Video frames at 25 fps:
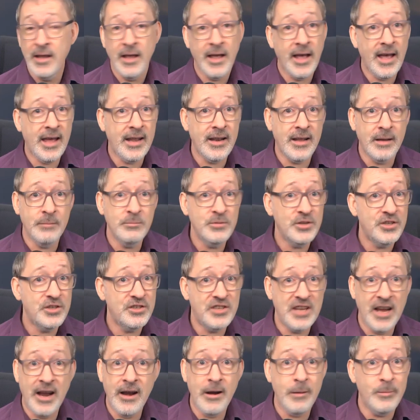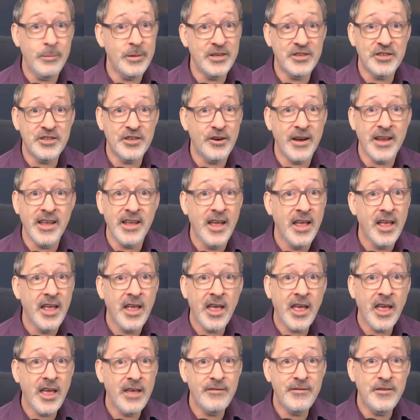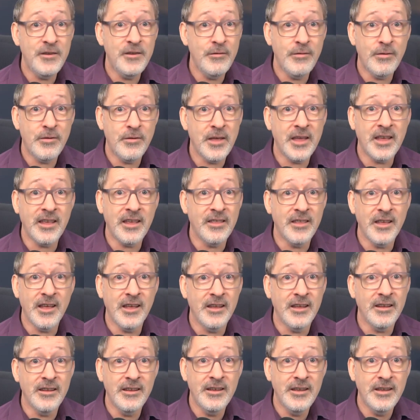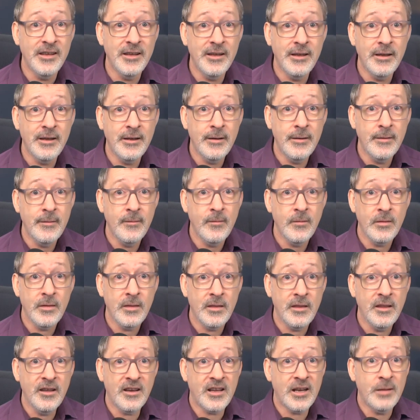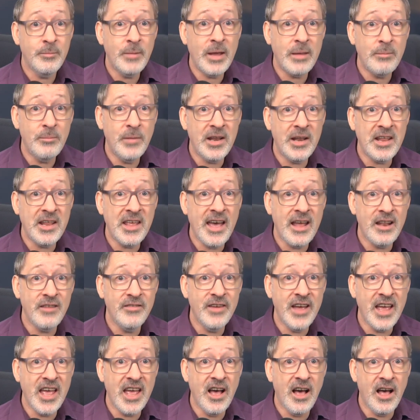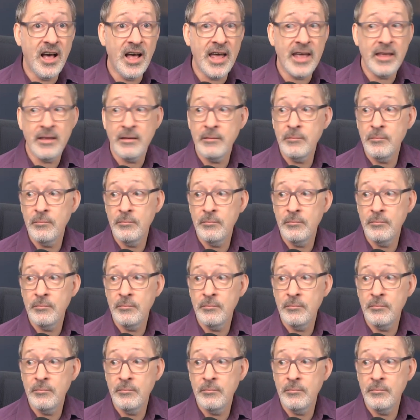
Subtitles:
And I'm terribly sorry if you think that you're going to make money out of AI.